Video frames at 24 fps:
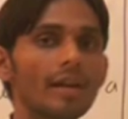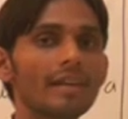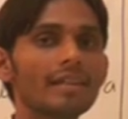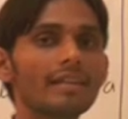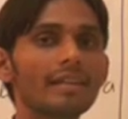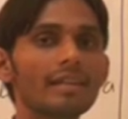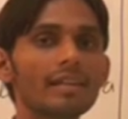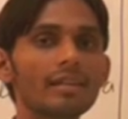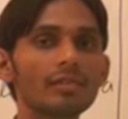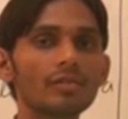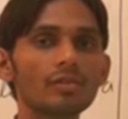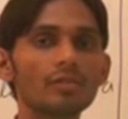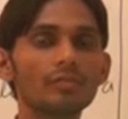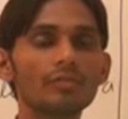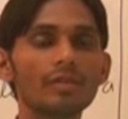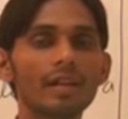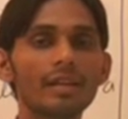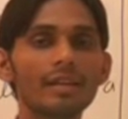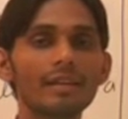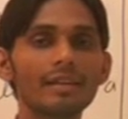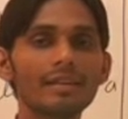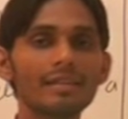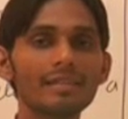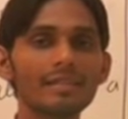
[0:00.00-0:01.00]
etiquettes of the
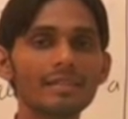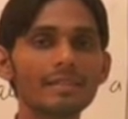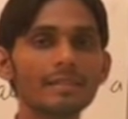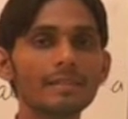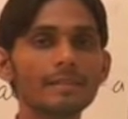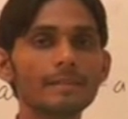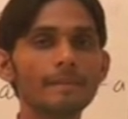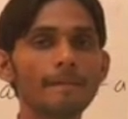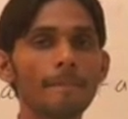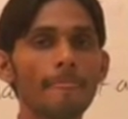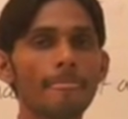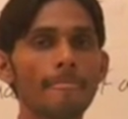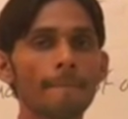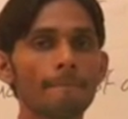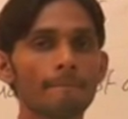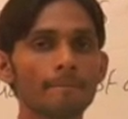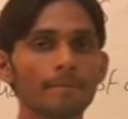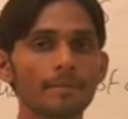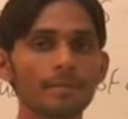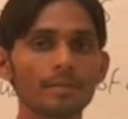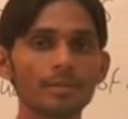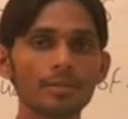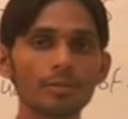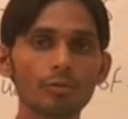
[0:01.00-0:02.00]
nurse is,
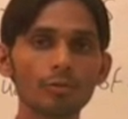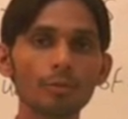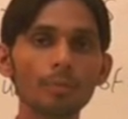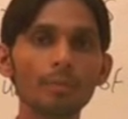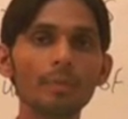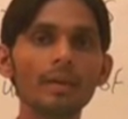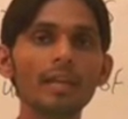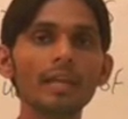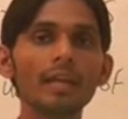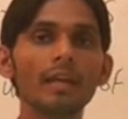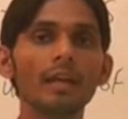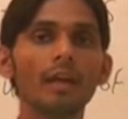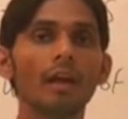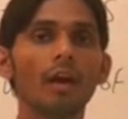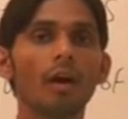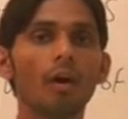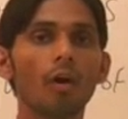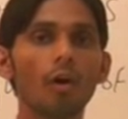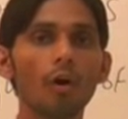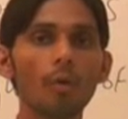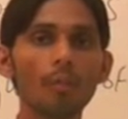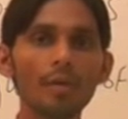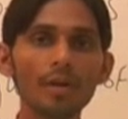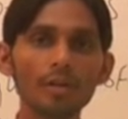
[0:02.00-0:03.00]
she should be
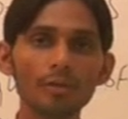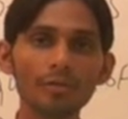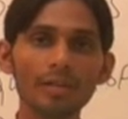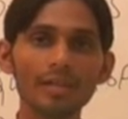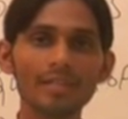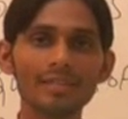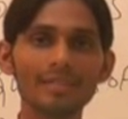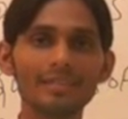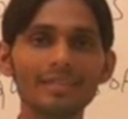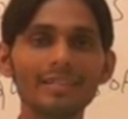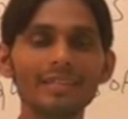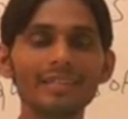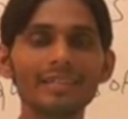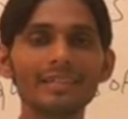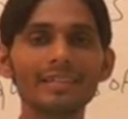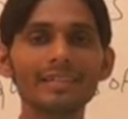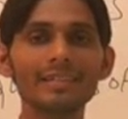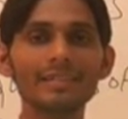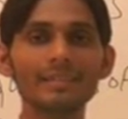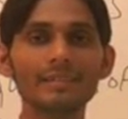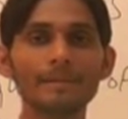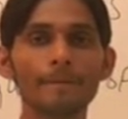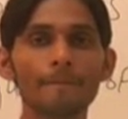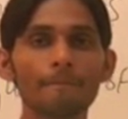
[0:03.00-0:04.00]
obey to the
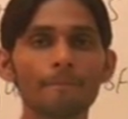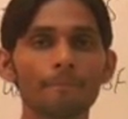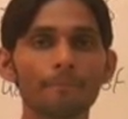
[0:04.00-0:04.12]
seniors.